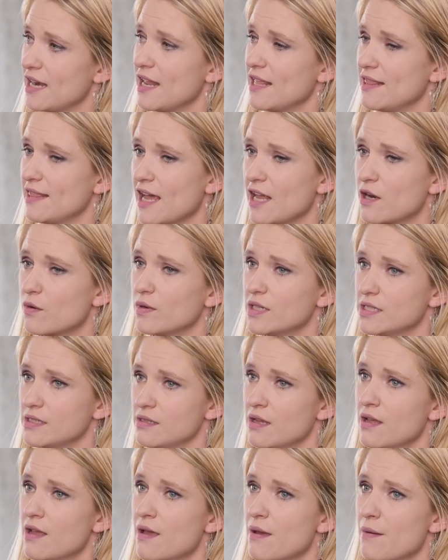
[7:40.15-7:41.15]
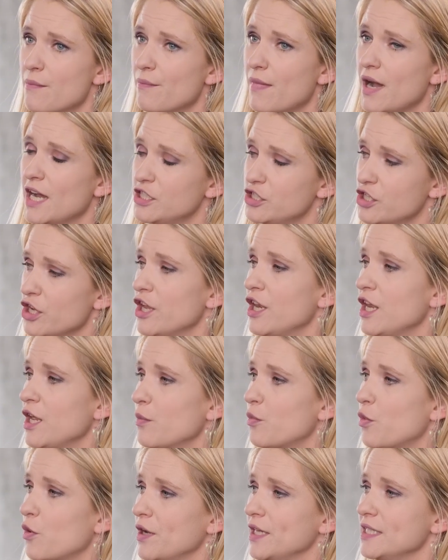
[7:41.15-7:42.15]
And that was my turning
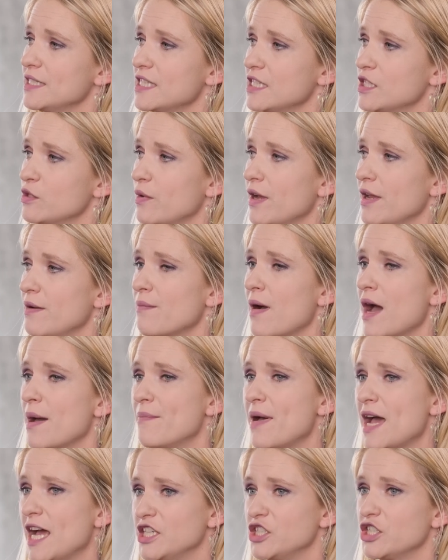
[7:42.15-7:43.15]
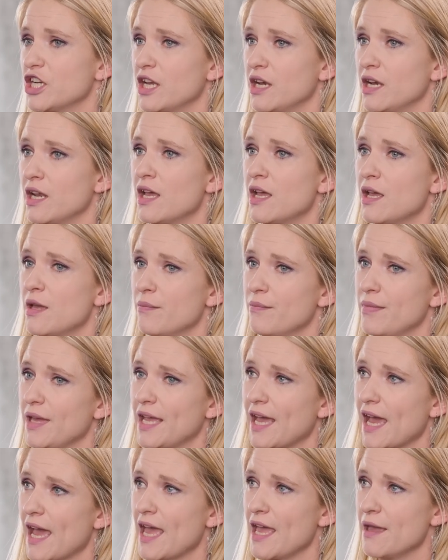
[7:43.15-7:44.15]
point, is when my passion
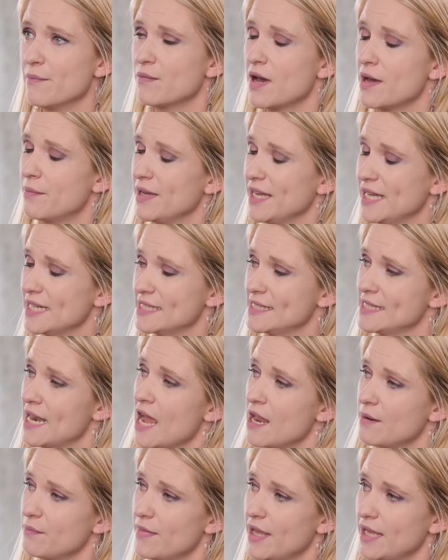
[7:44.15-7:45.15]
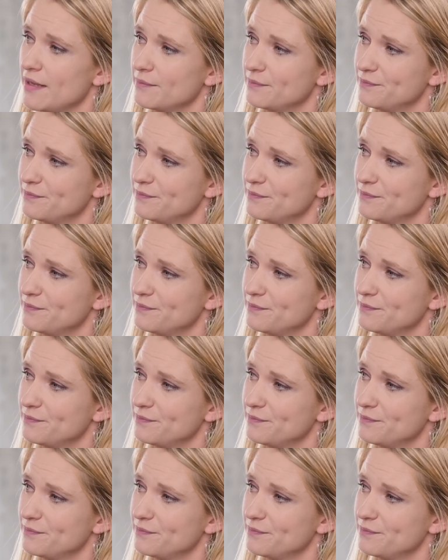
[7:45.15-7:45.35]
became my biggest nightmare.